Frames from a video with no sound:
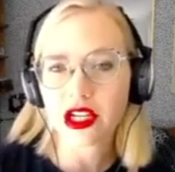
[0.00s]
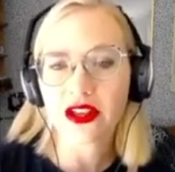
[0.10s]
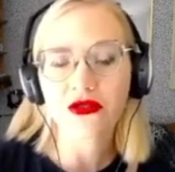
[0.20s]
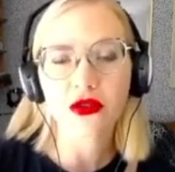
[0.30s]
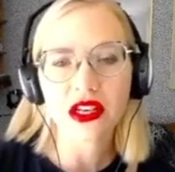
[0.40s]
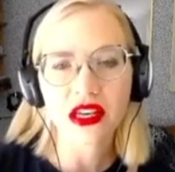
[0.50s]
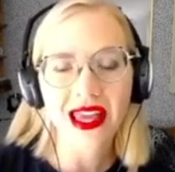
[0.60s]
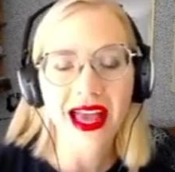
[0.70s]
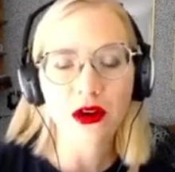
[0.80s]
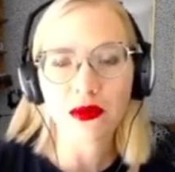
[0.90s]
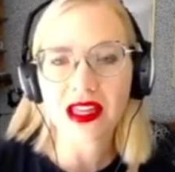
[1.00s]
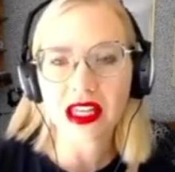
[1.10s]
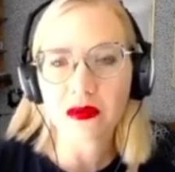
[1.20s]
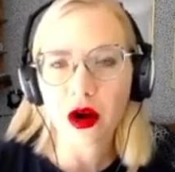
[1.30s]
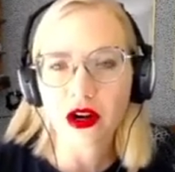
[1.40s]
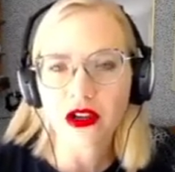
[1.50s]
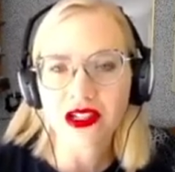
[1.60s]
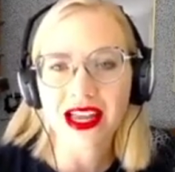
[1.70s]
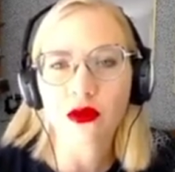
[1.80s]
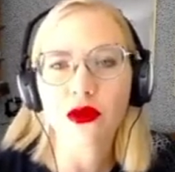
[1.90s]
if you need an accountability partner to
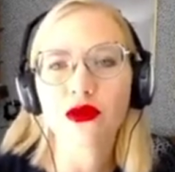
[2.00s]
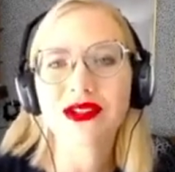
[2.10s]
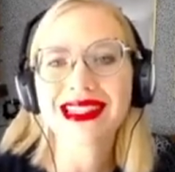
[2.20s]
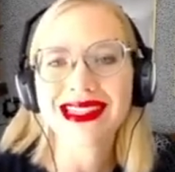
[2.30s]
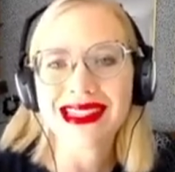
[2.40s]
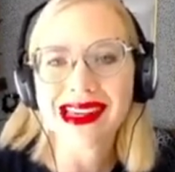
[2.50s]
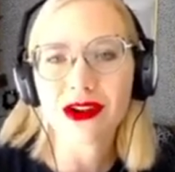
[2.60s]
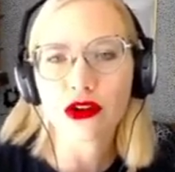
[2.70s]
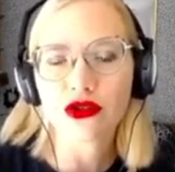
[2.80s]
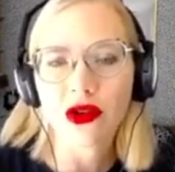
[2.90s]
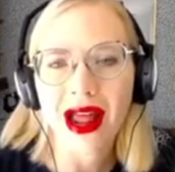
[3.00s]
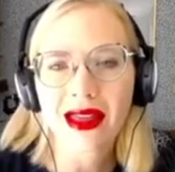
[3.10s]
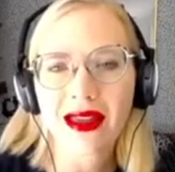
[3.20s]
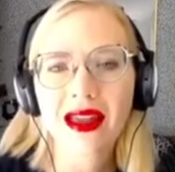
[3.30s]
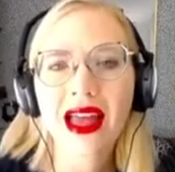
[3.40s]
help you stay on track